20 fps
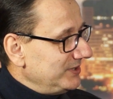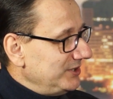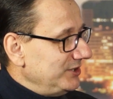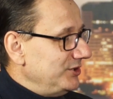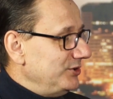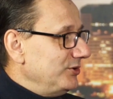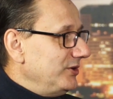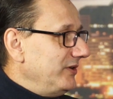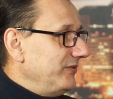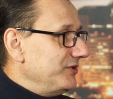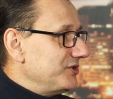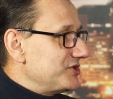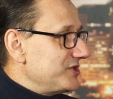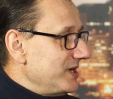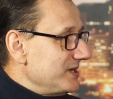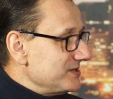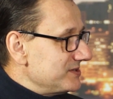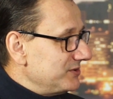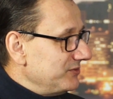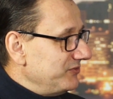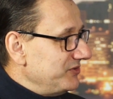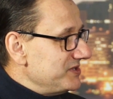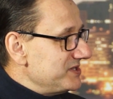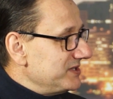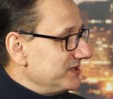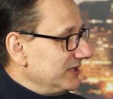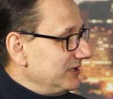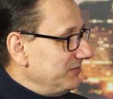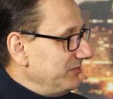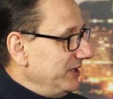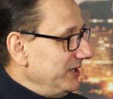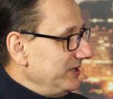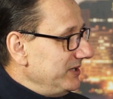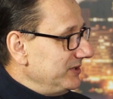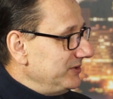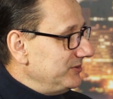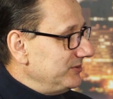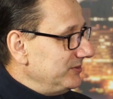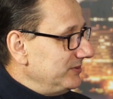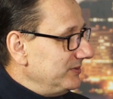did you have a chance to visit
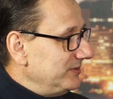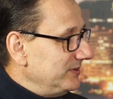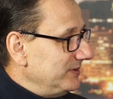Albania too?